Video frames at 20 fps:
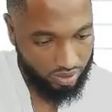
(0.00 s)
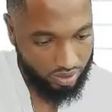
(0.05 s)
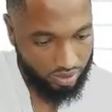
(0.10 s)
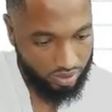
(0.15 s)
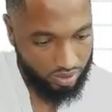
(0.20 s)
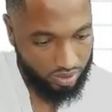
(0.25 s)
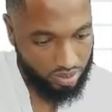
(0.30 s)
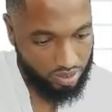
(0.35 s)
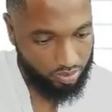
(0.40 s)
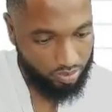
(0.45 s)

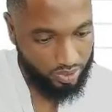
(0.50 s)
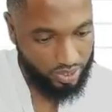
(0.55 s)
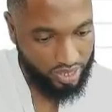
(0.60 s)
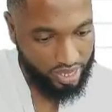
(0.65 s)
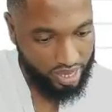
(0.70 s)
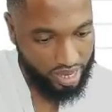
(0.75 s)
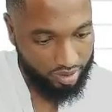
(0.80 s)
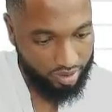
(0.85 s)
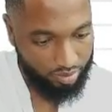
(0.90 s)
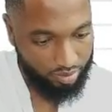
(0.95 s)
Copy
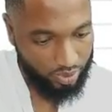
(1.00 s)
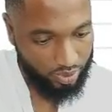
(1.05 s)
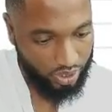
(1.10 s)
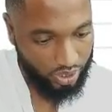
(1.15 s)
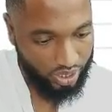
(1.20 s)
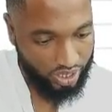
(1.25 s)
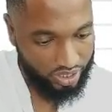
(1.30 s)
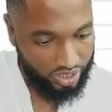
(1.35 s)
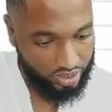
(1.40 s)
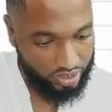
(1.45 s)
and
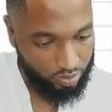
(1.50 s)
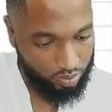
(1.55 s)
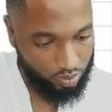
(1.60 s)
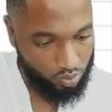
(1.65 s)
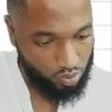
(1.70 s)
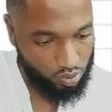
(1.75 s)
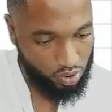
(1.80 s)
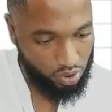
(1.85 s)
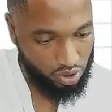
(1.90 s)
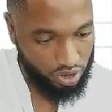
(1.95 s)
paste,
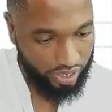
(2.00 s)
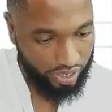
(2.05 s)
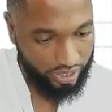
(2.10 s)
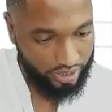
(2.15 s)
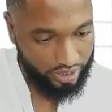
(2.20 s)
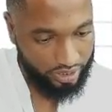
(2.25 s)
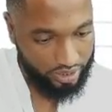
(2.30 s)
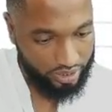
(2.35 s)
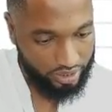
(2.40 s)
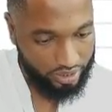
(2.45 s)

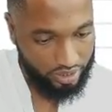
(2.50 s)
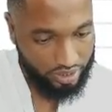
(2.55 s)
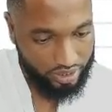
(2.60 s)
boys.